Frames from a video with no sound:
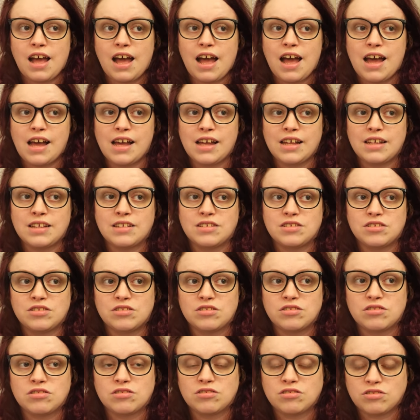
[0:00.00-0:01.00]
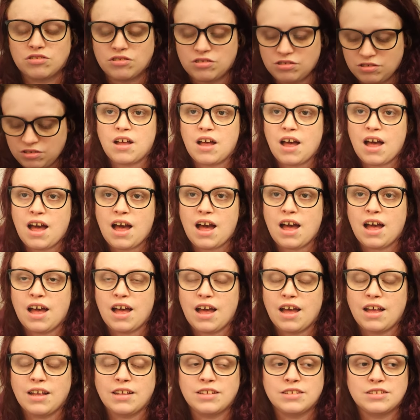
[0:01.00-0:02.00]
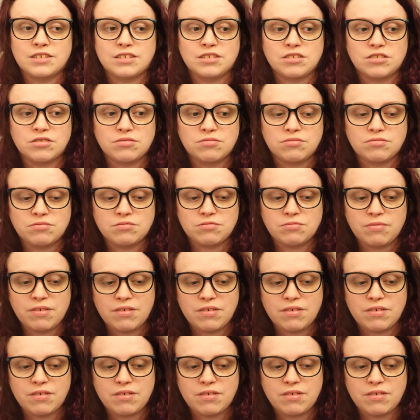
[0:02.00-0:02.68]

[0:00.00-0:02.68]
and and um,